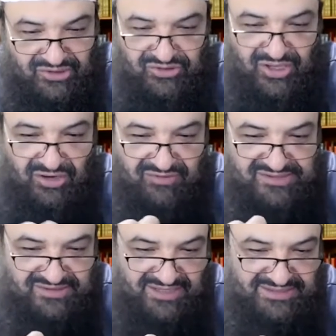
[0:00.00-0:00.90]
None of
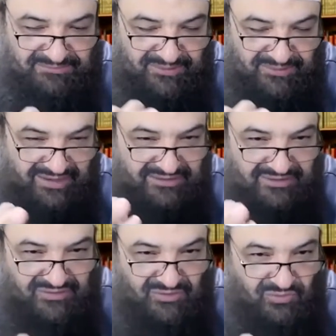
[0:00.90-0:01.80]
these nights he prayed
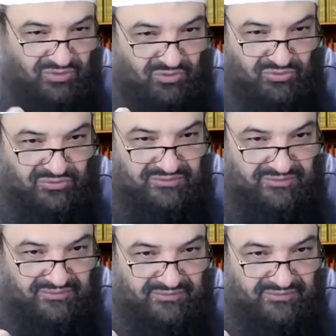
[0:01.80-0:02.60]
with qunut.